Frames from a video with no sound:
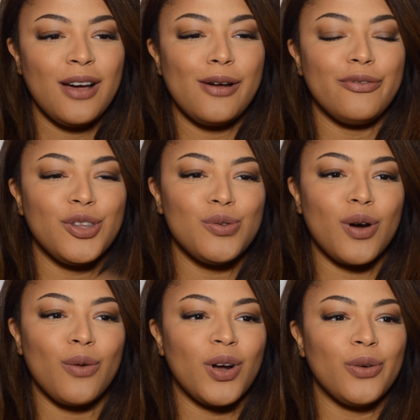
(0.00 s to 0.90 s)
a
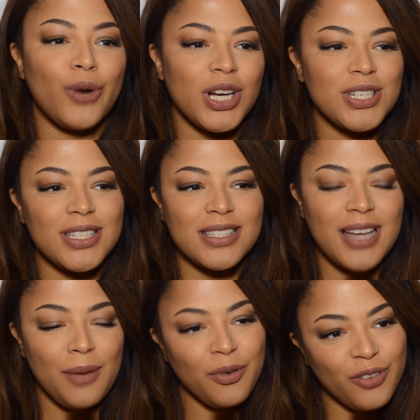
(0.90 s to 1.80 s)
viewer, want to watch this
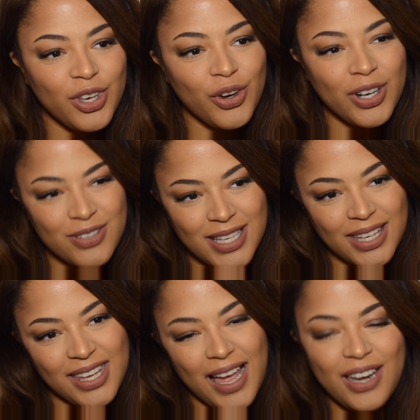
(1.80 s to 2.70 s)
type of video? And I was like,
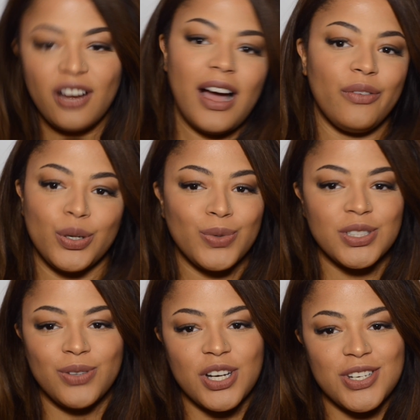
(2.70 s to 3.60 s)
yeah, no, I wouldn't want
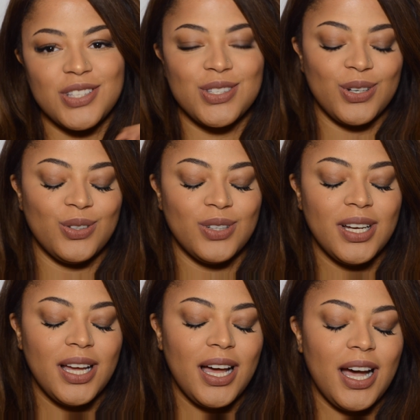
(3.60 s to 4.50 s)
to watch it, so
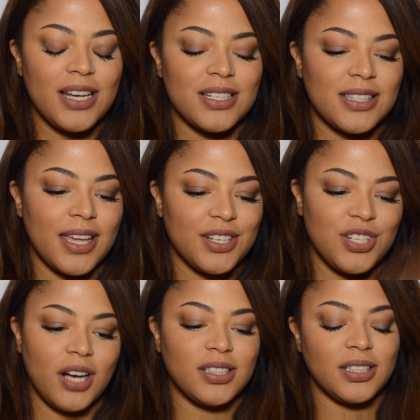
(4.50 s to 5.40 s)
I just like
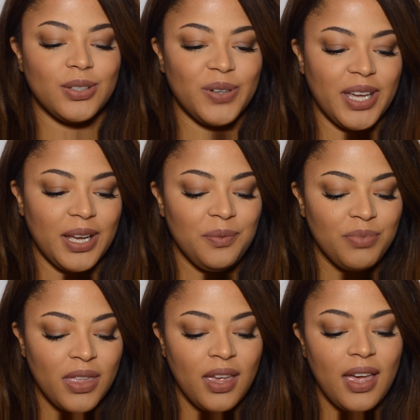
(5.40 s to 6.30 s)
chucked it away.
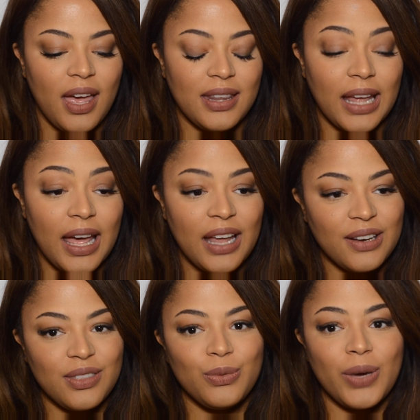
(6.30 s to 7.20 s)
And
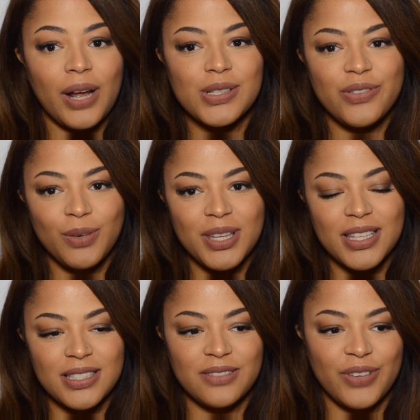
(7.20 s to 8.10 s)
then when I was filming
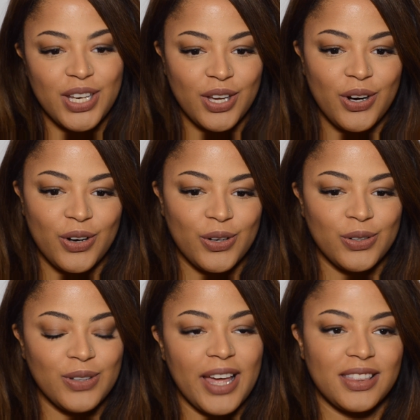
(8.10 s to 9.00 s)
this video,
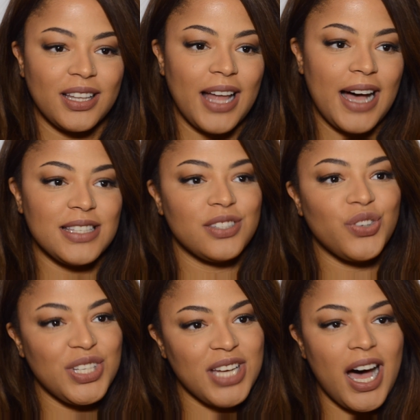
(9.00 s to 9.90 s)
like the last
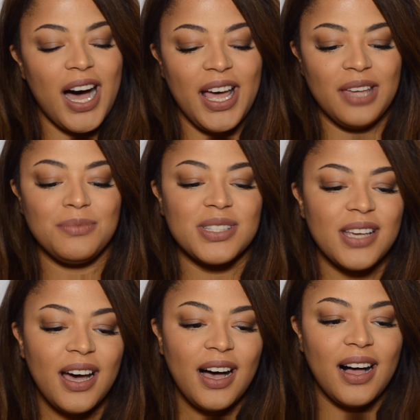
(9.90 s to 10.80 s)
3 times,
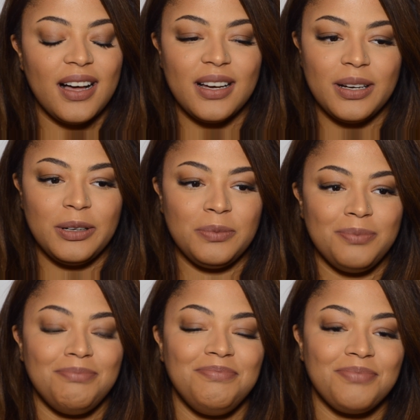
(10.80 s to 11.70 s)

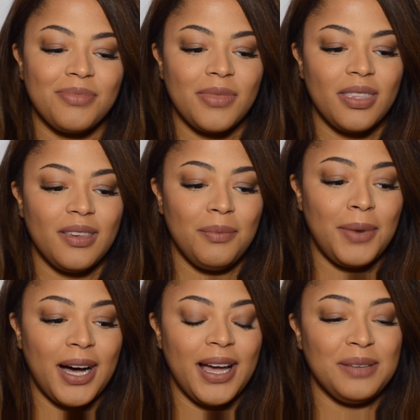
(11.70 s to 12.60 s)

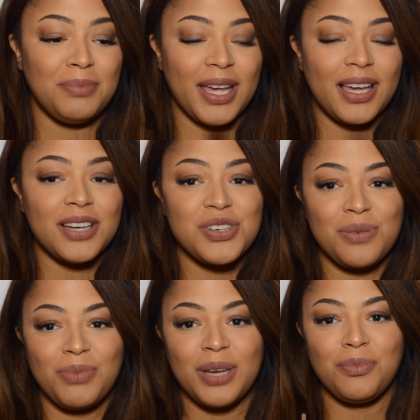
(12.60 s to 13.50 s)
my Becca
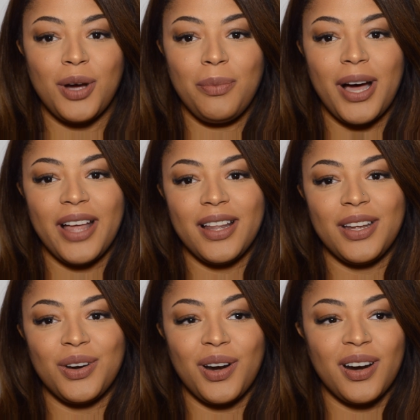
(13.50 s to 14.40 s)
Champagne Pop
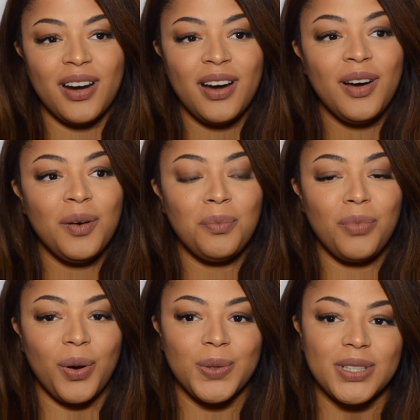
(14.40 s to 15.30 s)
highlighter
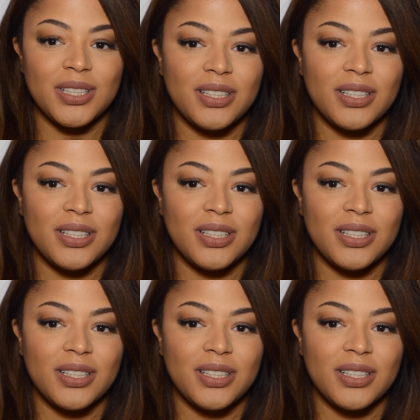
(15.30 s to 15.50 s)
broke,